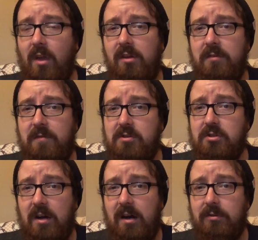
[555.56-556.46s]
an
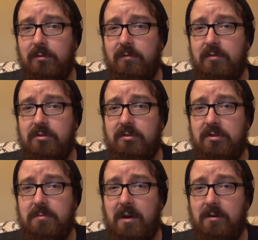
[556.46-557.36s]
aficionado of Virginia
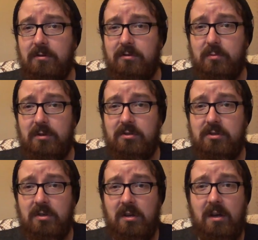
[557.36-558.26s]
tobaccos, which
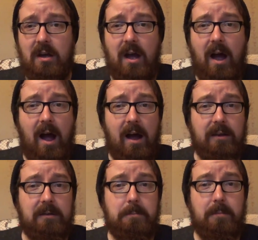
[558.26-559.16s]

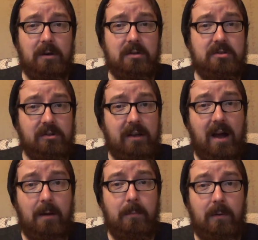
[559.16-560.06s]
I personally
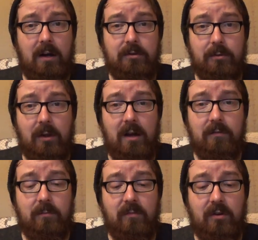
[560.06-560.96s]
am. I do like
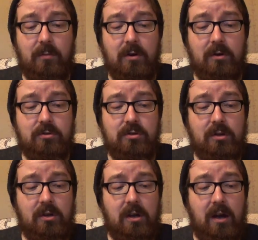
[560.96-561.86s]
them very much.
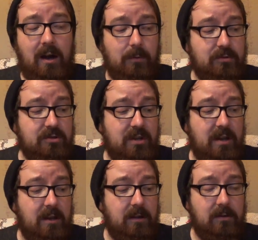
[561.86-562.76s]
I would
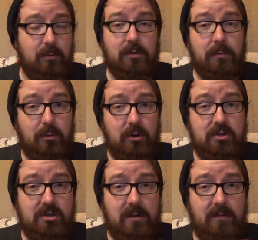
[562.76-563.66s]
say you will
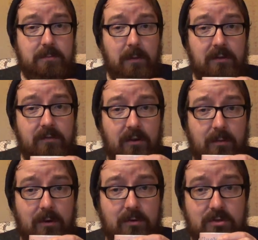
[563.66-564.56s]
appreciate this blend very
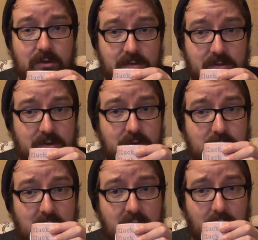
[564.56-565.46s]
much. Excuse
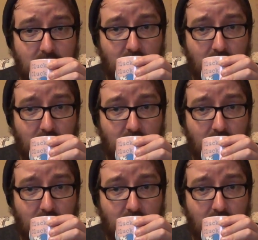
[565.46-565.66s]
me.